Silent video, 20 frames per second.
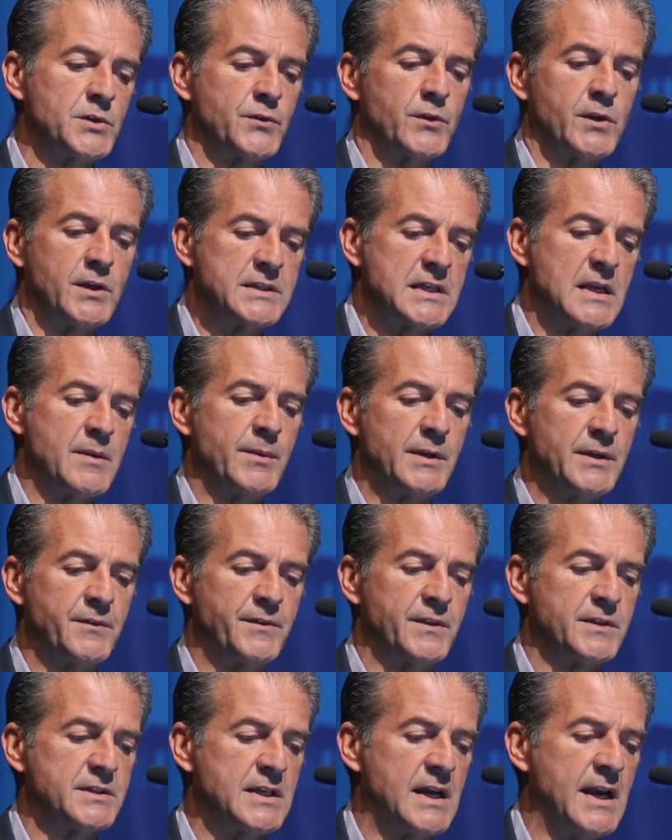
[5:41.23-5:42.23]
For example, if
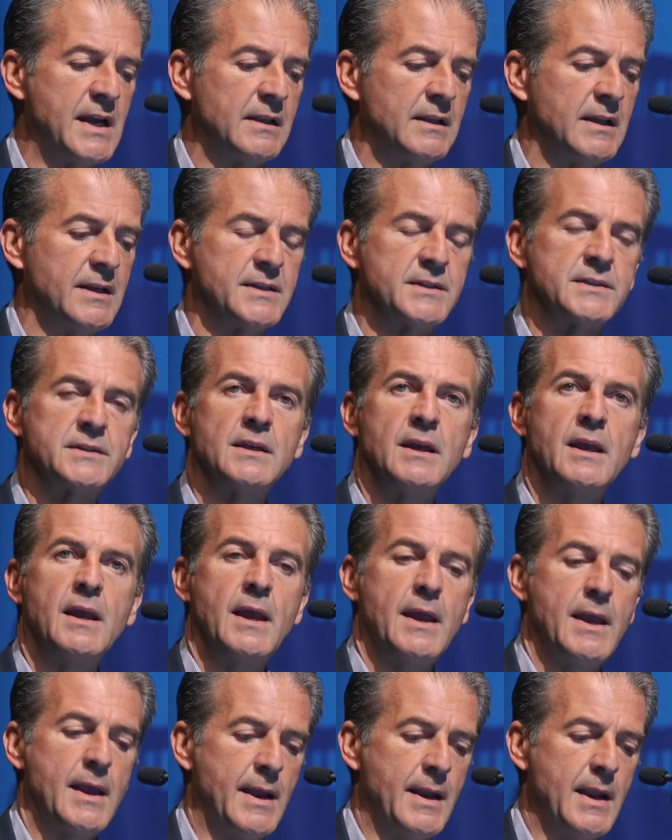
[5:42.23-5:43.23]
the child has
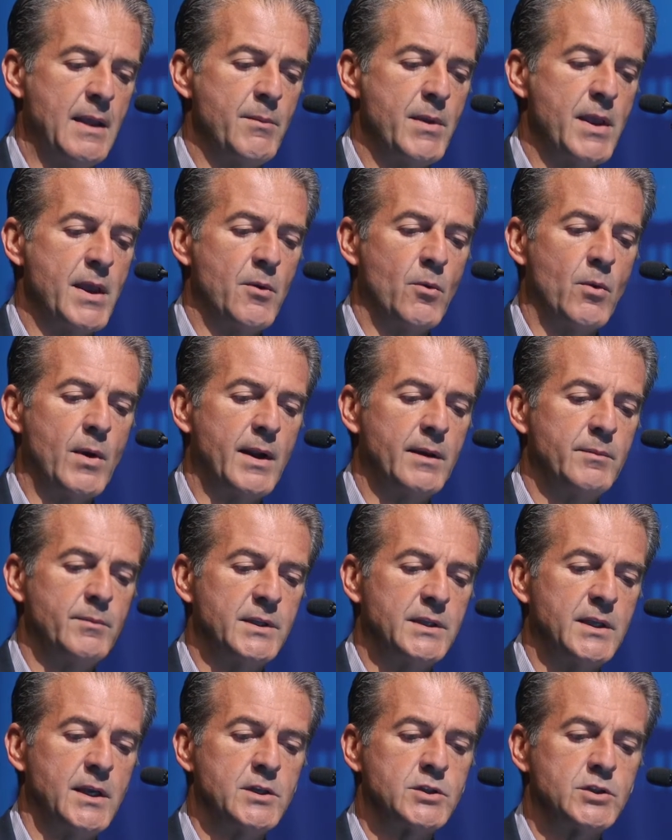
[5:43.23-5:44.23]
an MEN1
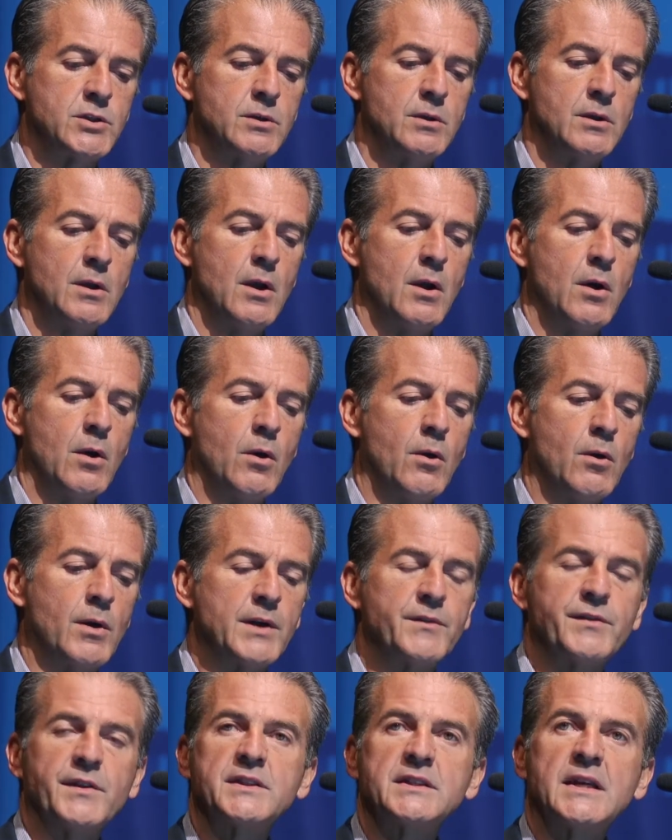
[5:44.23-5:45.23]
mutation, or
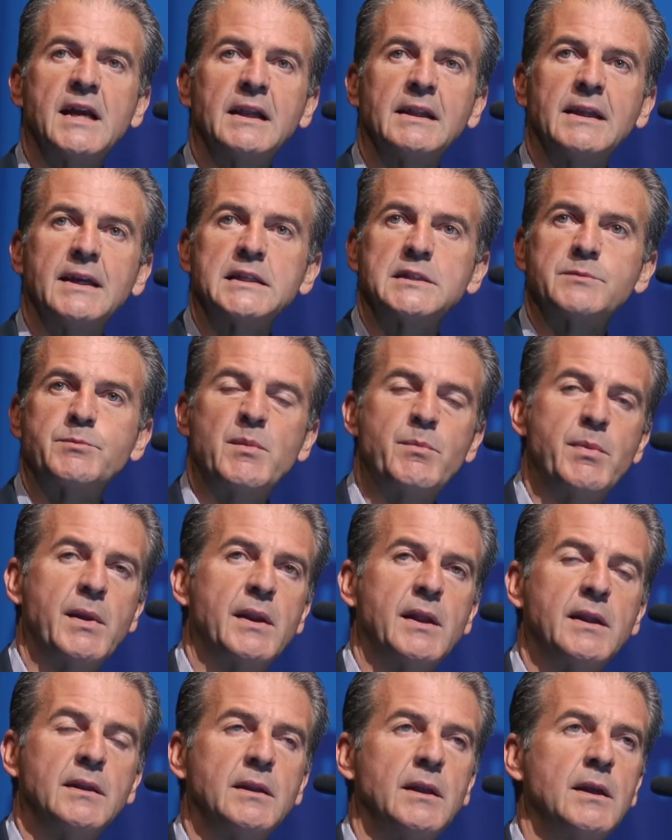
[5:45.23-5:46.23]
if the child has
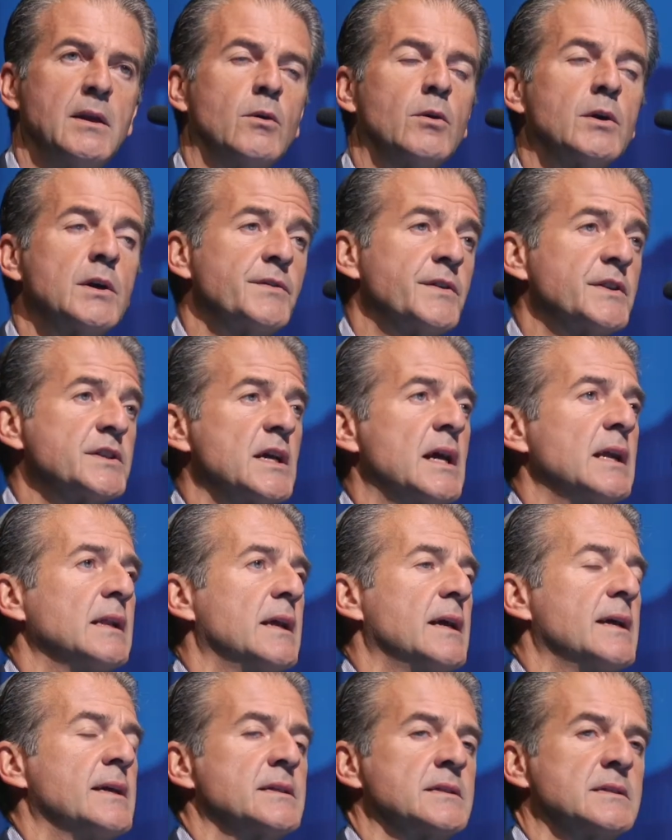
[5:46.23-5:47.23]
PPNAD, or if the child
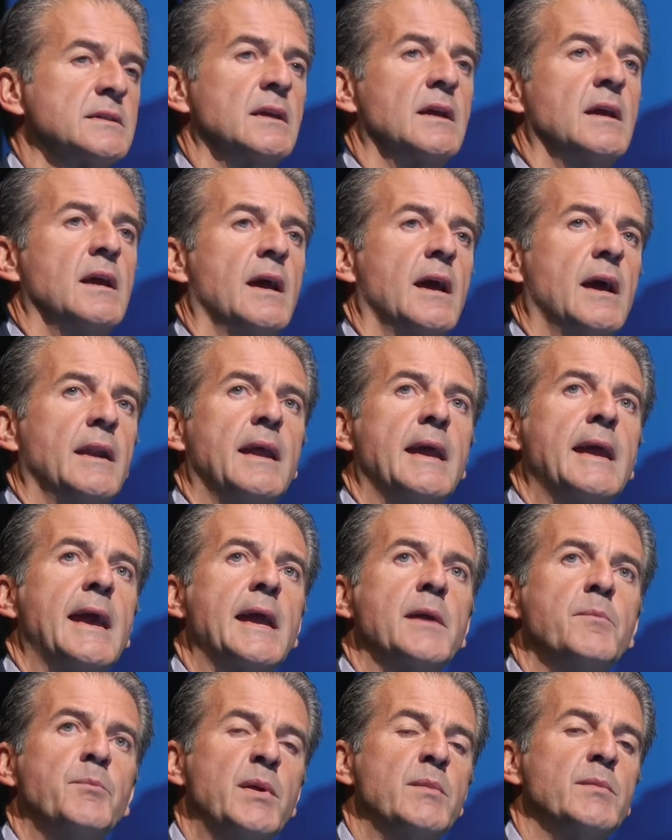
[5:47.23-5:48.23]
has an
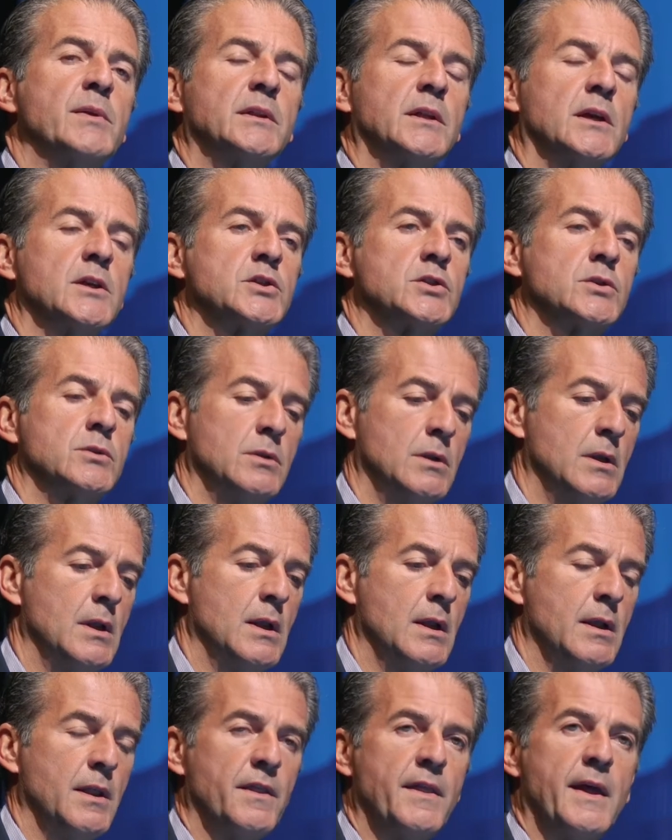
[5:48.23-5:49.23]
AIP mutation,
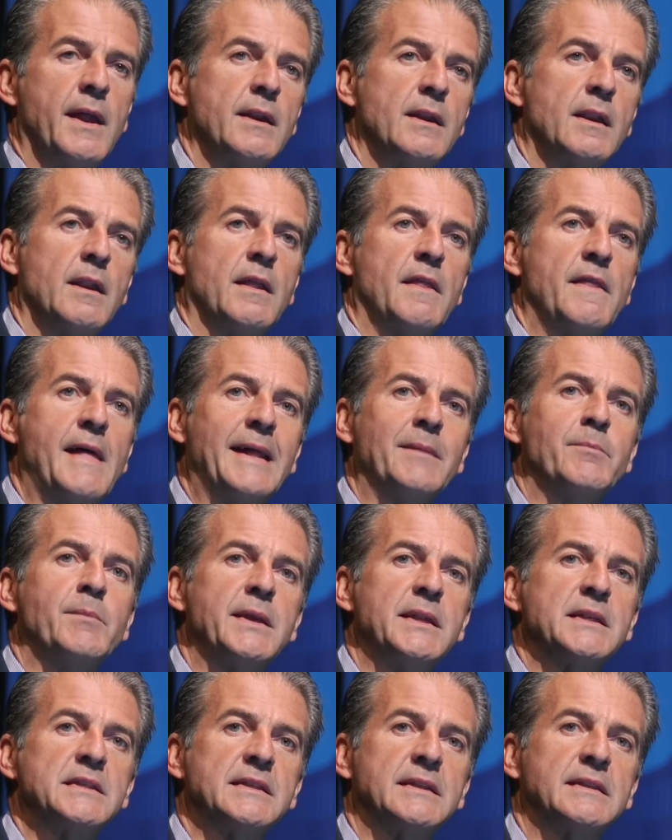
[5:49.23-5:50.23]
then that
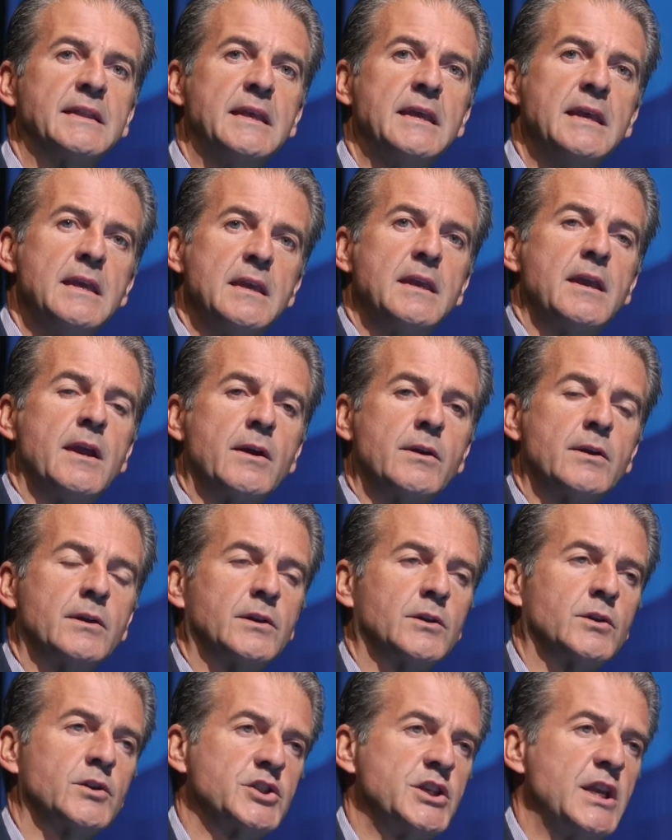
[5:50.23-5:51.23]
means that he
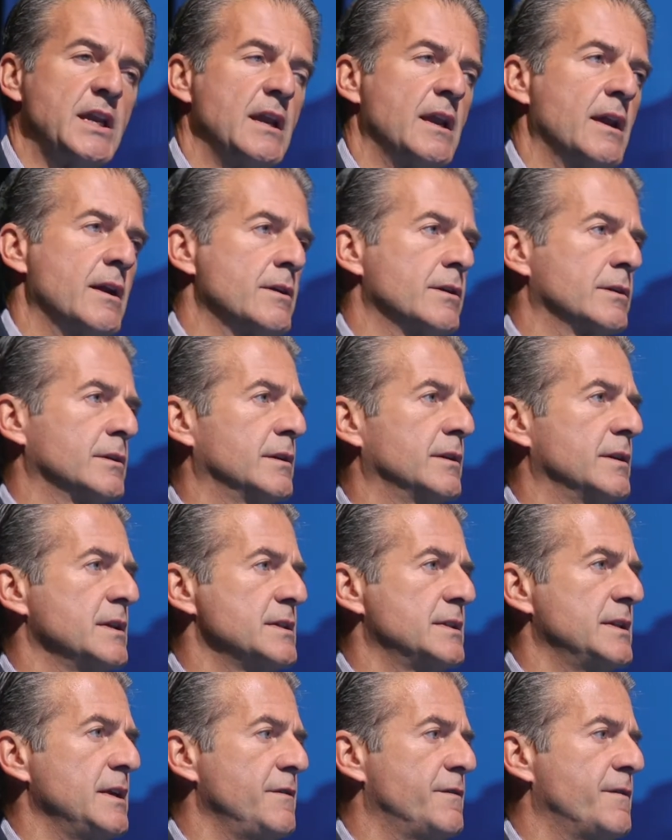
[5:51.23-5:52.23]
inherited or she inherited this
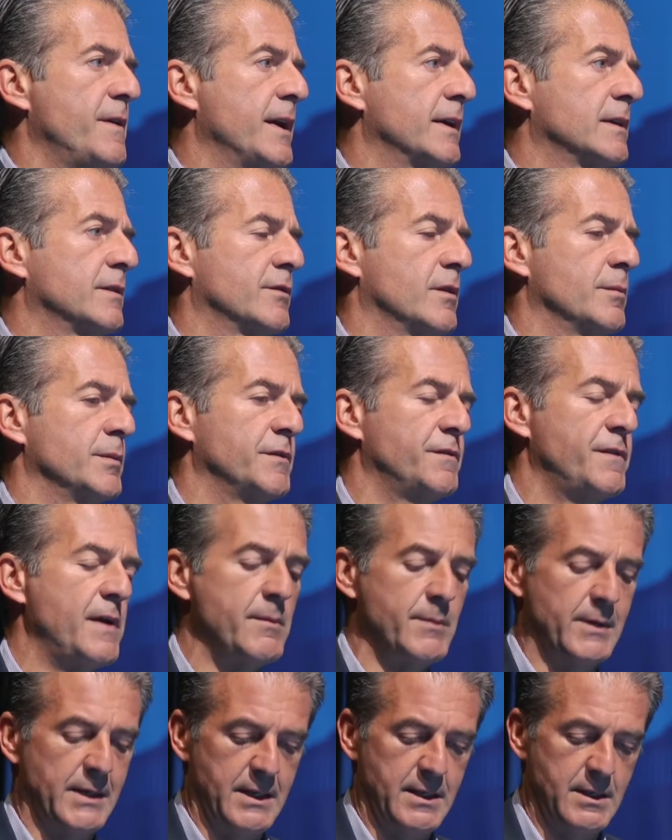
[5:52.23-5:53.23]
defect from the
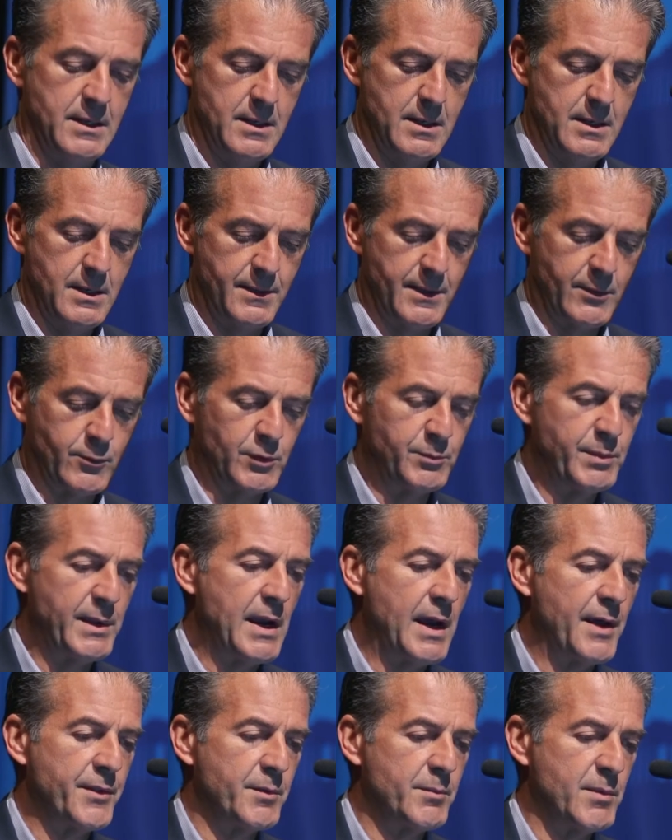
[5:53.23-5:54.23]
family, and there could be
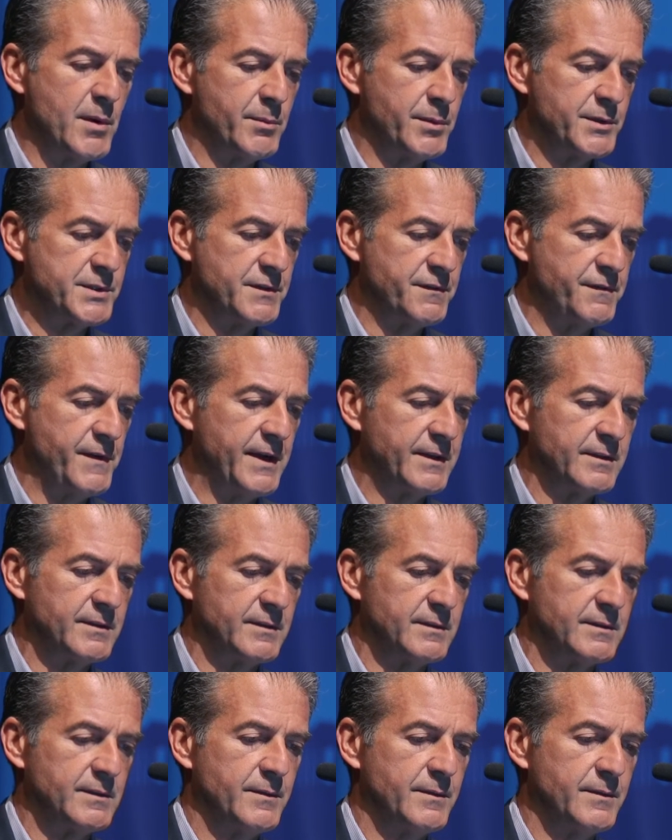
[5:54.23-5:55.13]
other members affected.